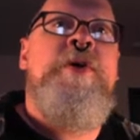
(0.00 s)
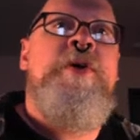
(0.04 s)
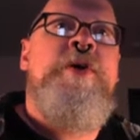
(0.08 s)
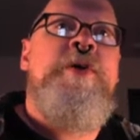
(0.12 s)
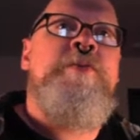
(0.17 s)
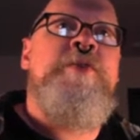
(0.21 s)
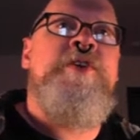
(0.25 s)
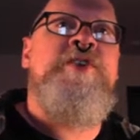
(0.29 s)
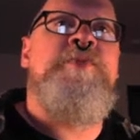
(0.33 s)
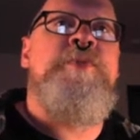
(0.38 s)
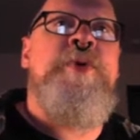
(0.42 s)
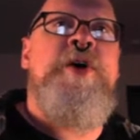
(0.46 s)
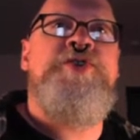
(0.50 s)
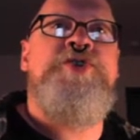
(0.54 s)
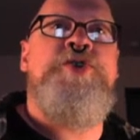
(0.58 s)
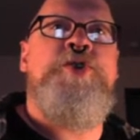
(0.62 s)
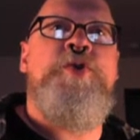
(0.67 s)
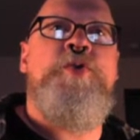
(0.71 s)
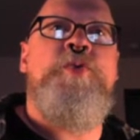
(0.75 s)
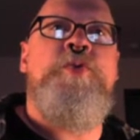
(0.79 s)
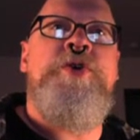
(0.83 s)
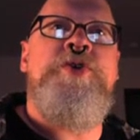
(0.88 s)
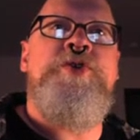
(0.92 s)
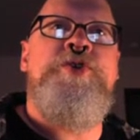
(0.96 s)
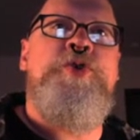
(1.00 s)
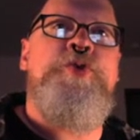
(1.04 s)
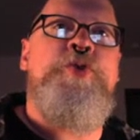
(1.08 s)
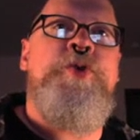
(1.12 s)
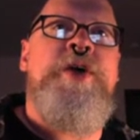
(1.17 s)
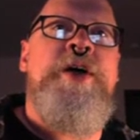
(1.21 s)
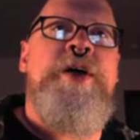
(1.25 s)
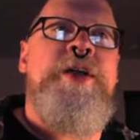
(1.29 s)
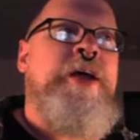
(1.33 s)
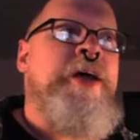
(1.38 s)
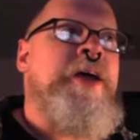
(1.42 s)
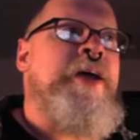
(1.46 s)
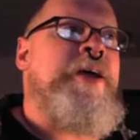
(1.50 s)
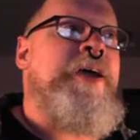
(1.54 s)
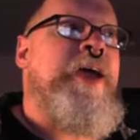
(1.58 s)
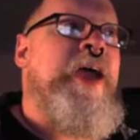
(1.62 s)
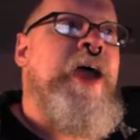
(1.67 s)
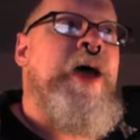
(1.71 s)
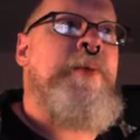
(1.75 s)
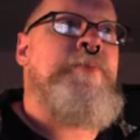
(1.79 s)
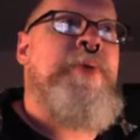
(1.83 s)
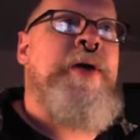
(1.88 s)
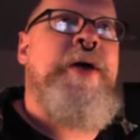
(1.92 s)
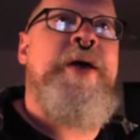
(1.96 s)
This measure would create a
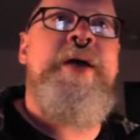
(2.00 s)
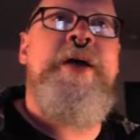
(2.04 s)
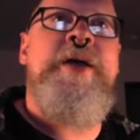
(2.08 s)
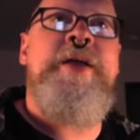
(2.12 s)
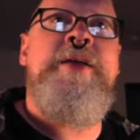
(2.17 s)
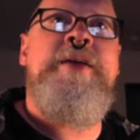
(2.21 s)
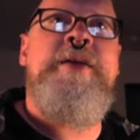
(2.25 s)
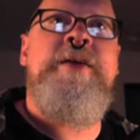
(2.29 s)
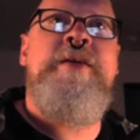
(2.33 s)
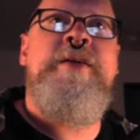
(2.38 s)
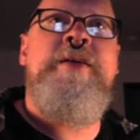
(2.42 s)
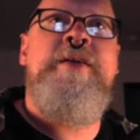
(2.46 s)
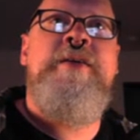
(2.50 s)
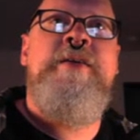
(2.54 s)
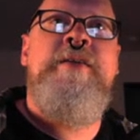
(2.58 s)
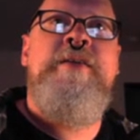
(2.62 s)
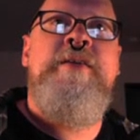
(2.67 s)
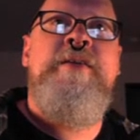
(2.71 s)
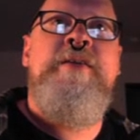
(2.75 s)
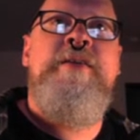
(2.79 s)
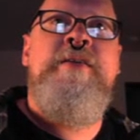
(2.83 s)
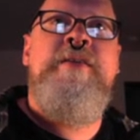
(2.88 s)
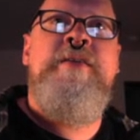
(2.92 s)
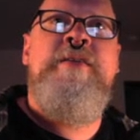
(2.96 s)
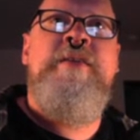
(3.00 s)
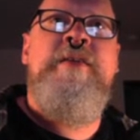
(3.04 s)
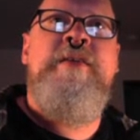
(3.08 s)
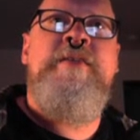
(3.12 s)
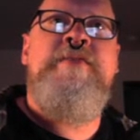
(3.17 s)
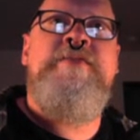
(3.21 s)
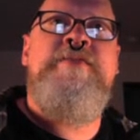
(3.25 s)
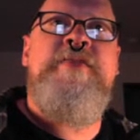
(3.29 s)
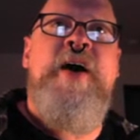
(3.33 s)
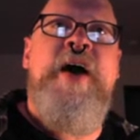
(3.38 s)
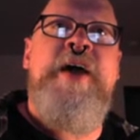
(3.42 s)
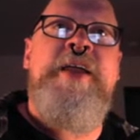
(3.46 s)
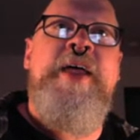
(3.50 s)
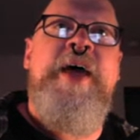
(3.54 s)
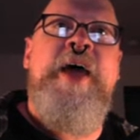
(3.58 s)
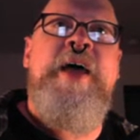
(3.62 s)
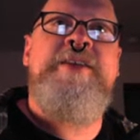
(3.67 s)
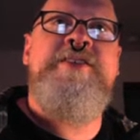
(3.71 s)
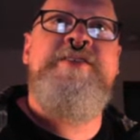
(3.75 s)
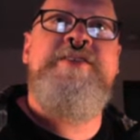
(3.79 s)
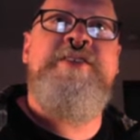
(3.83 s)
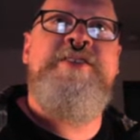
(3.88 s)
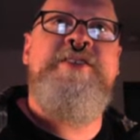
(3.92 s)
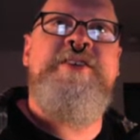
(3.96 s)
campaign
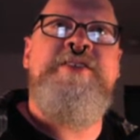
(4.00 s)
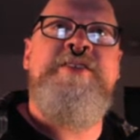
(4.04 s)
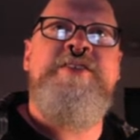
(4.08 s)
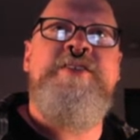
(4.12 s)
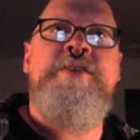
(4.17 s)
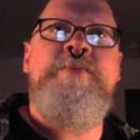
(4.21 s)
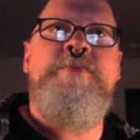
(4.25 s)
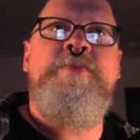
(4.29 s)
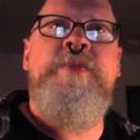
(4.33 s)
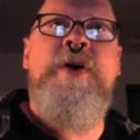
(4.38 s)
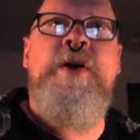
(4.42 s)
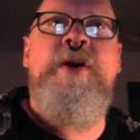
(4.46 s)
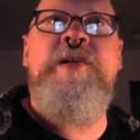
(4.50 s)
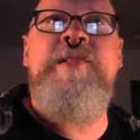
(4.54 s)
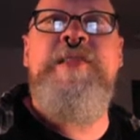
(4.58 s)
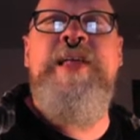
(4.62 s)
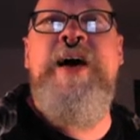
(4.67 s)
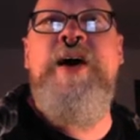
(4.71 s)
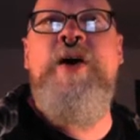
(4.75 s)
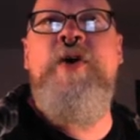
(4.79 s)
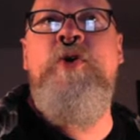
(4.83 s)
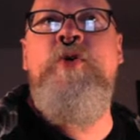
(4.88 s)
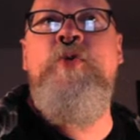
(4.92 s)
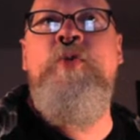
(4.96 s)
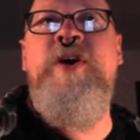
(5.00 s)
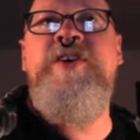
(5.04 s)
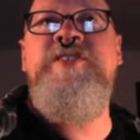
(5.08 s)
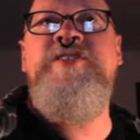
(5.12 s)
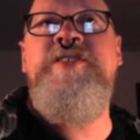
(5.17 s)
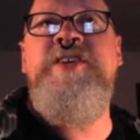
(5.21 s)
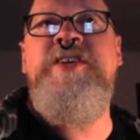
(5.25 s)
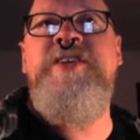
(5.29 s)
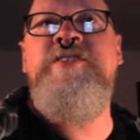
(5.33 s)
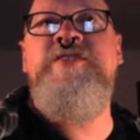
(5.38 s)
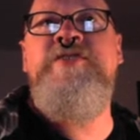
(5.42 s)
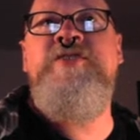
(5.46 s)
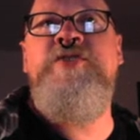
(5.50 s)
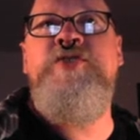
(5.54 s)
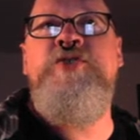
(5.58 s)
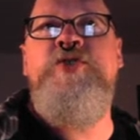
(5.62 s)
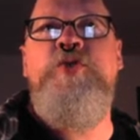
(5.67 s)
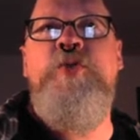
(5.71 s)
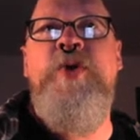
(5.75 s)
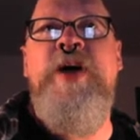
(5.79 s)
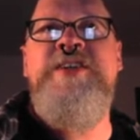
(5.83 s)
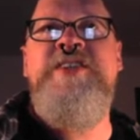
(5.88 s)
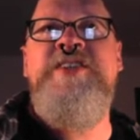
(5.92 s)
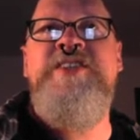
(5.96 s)
finance system, allow residents to
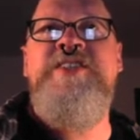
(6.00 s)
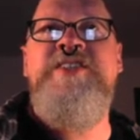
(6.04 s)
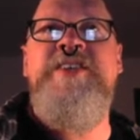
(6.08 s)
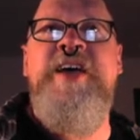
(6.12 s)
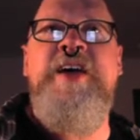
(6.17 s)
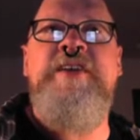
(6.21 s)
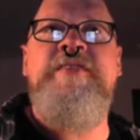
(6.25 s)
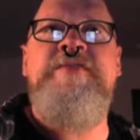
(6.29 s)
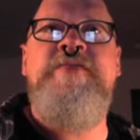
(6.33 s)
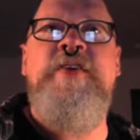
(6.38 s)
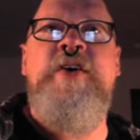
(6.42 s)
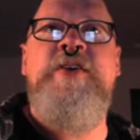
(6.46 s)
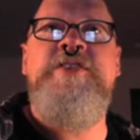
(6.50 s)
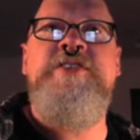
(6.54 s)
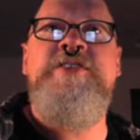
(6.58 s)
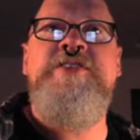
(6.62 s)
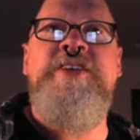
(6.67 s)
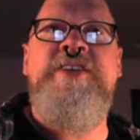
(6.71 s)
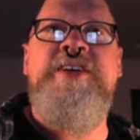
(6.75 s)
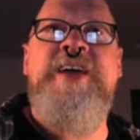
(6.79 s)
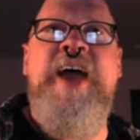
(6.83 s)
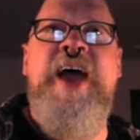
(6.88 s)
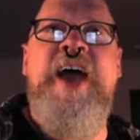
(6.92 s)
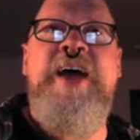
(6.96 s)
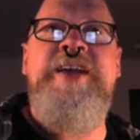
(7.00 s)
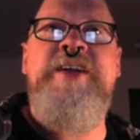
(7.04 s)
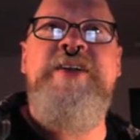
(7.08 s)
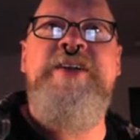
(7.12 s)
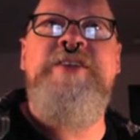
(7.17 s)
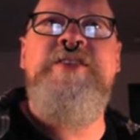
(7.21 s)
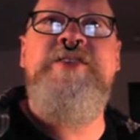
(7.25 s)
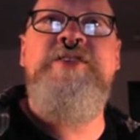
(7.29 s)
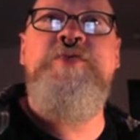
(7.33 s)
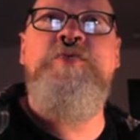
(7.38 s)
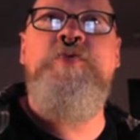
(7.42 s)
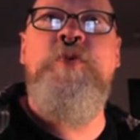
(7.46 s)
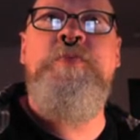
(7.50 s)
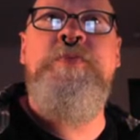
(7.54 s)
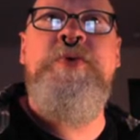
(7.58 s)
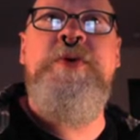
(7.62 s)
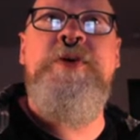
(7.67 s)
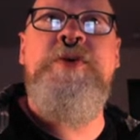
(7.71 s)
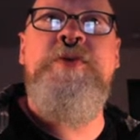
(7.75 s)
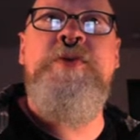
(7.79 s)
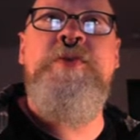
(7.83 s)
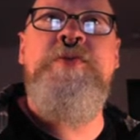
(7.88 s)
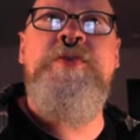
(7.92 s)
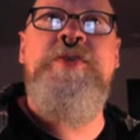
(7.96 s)
direct state funds to candidates,
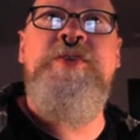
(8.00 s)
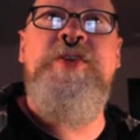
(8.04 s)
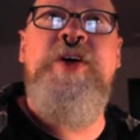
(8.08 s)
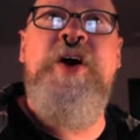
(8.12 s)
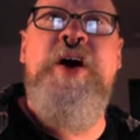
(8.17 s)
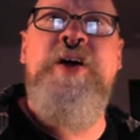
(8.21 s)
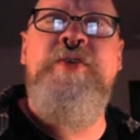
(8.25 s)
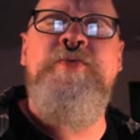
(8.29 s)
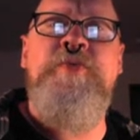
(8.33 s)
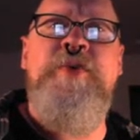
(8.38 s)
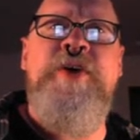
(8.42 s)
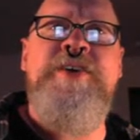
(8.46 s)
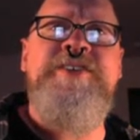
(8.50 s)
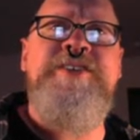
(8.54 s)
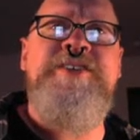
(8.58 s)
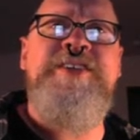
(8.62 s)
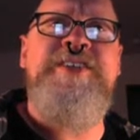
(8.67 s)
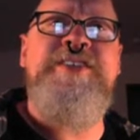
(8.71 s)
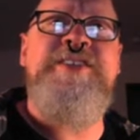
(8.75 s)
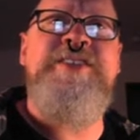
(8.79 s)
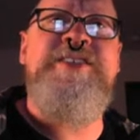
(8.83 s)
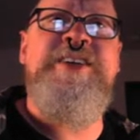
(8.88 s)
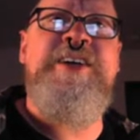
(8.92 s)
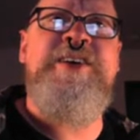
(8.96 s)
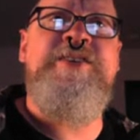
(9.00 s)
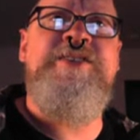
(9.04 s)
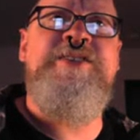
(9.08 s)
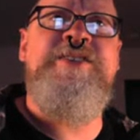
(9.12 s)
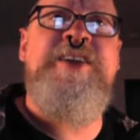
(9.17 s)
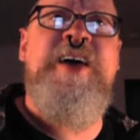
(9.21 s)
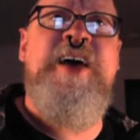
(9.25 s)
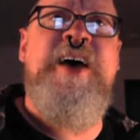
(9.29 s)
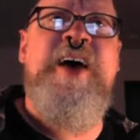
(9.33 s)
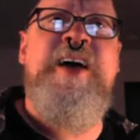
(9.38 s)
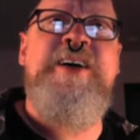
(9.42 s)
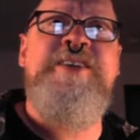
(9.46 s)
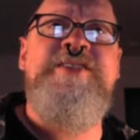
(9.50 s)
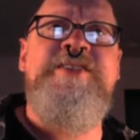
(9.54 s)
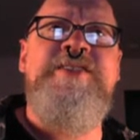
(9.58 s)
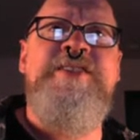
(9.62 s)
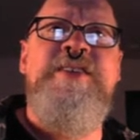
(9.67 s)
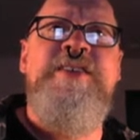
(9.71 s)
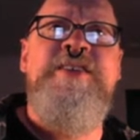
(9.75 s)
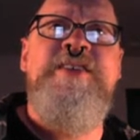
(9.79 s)
repeal the non resident sales tax